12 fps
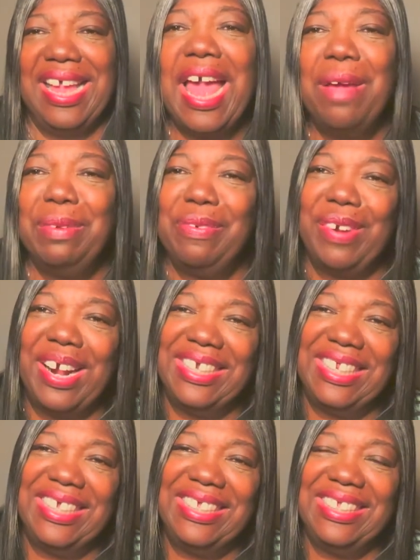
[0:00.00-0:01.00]
Happy
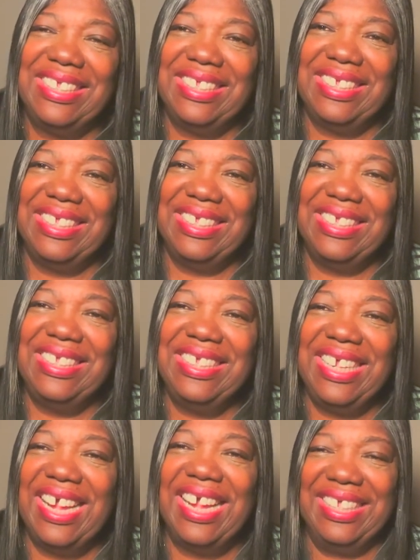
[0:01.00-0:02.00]
Friday.
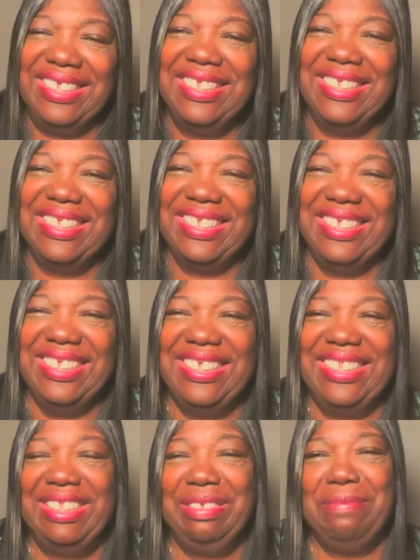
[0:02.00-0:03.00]
Yeah,
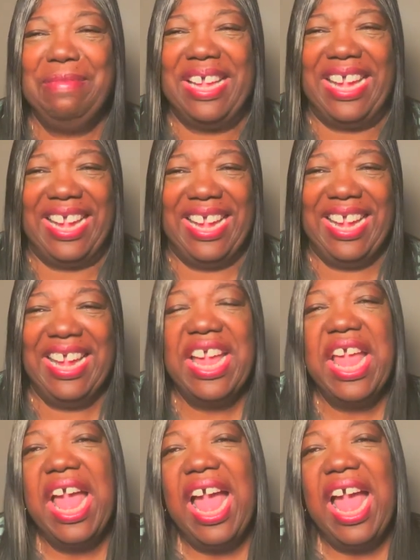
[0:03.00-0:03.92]
it's me.